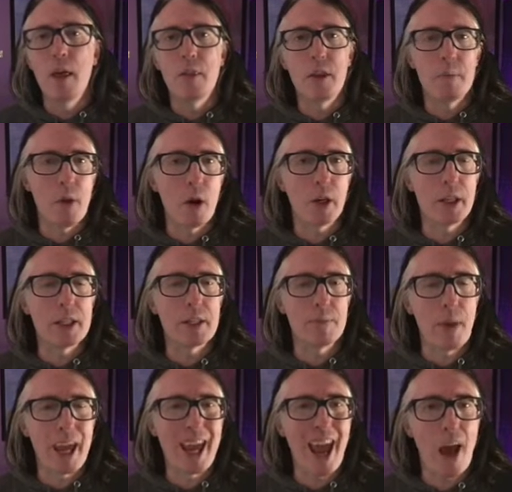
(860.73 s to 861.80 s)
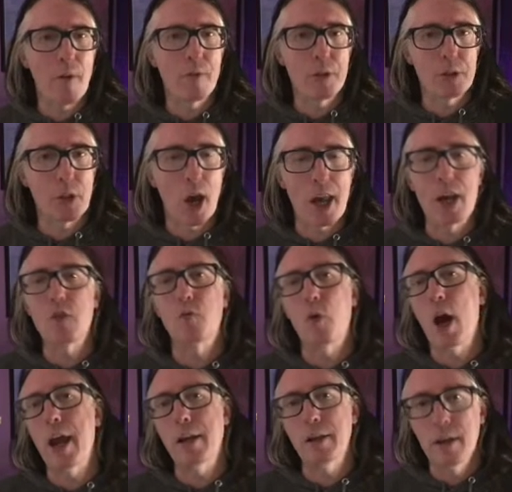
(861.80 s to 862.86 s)
The Americans may have decided,
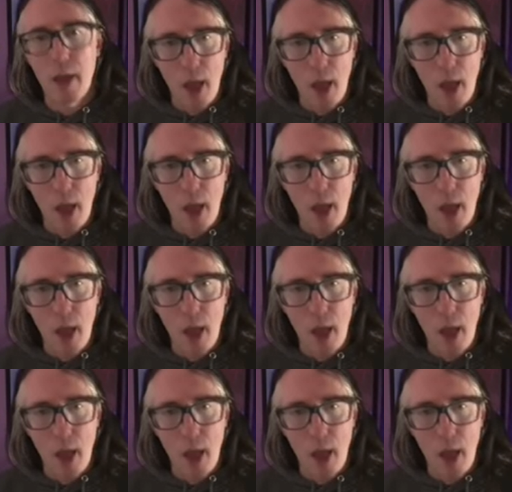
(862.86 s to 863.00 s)
right,